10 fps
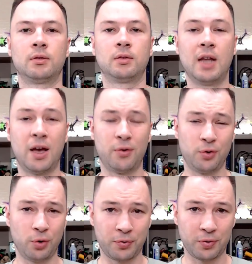Now,
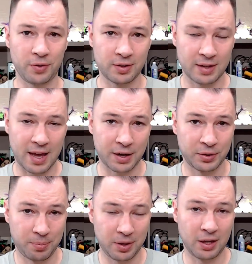in order for this to
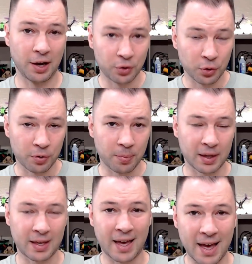actually be a
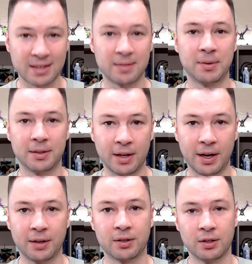toothpick, it has to be
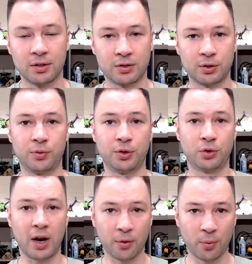light. So the
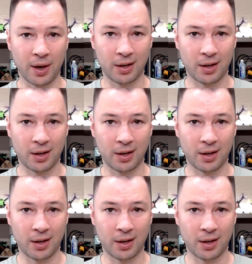dry weight